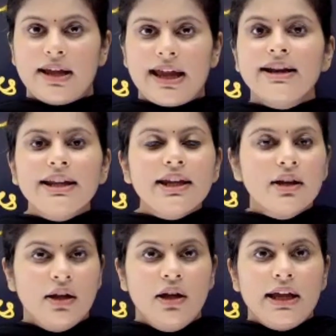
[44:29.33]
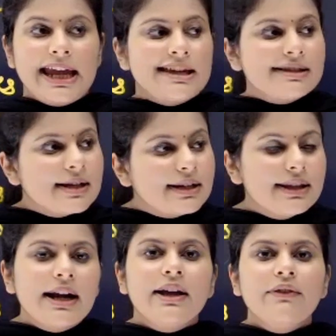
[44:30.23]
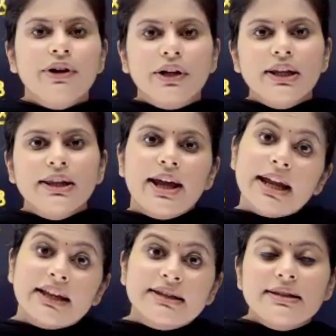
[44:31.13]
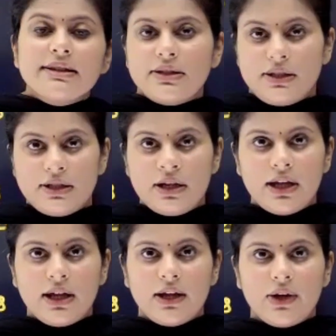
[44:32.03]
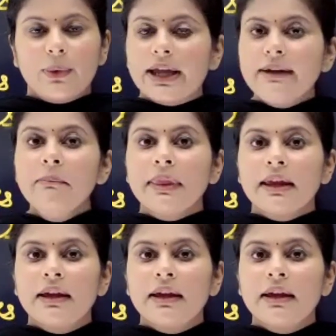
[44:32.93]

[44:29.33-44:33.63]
Any asset that I've written there exists. Okay.